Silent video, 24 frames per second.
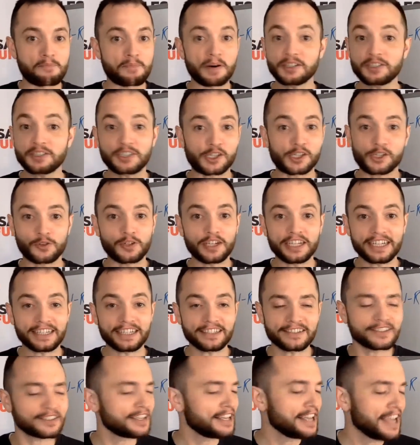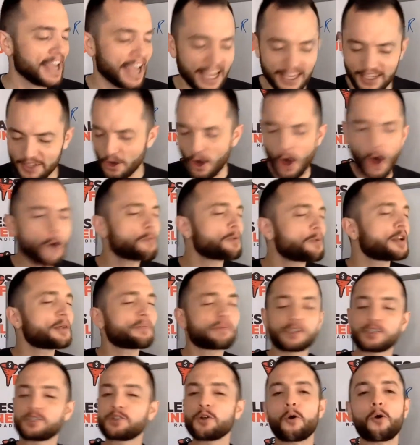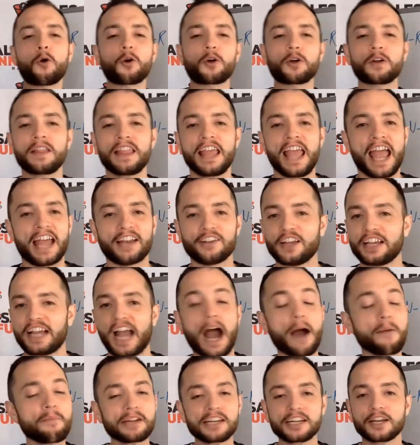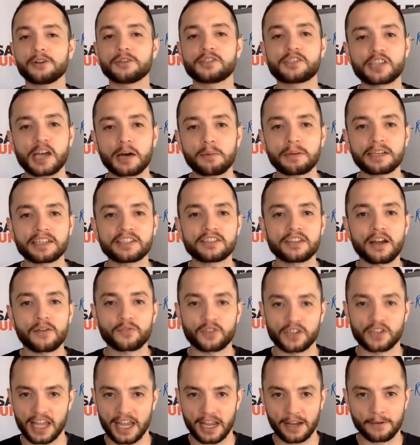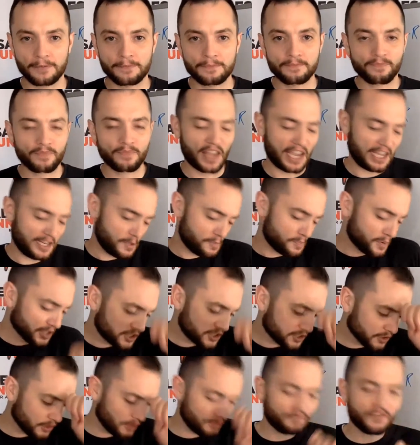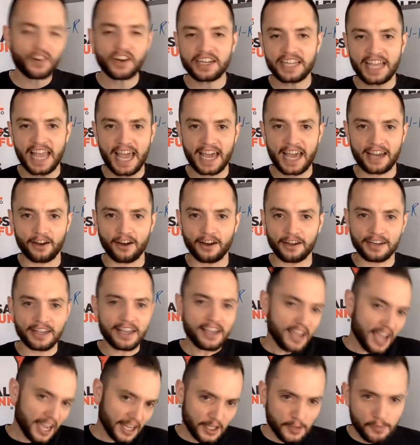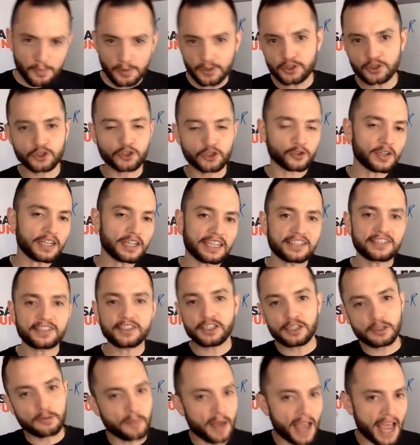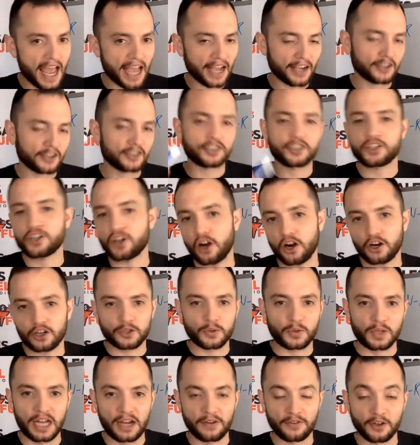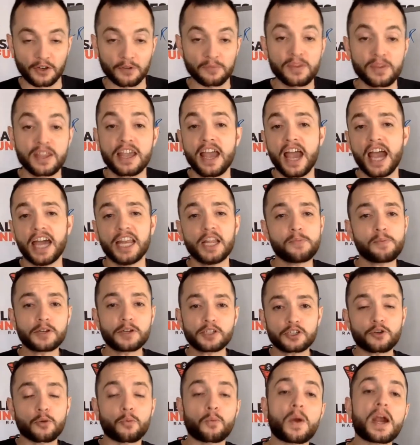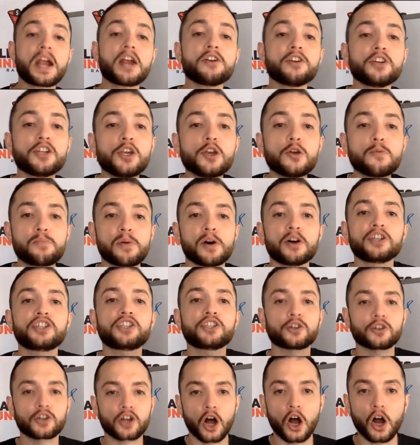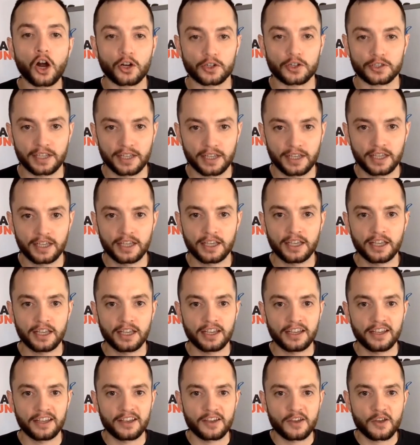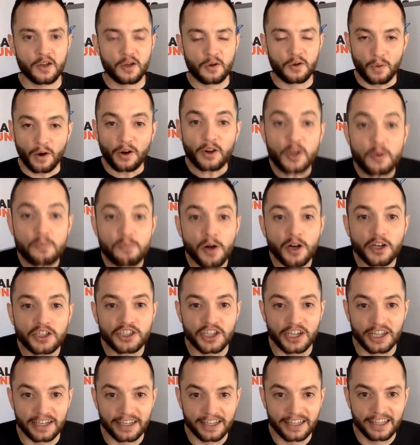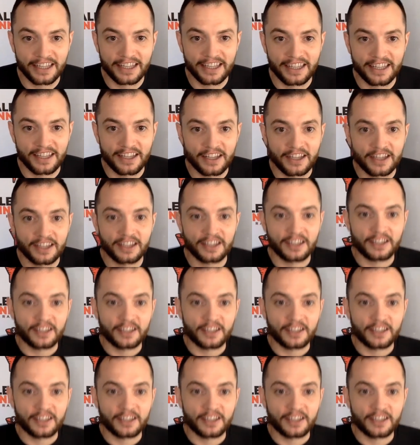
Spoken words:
And you've got a bunch of trinkets and you open up the door and you're like, I'm going to go sell my stuff today. And you put your little funny hat on and you put your trinkets in your bag or your cart or whatever. And you put where do you push your cart? Where do you push it?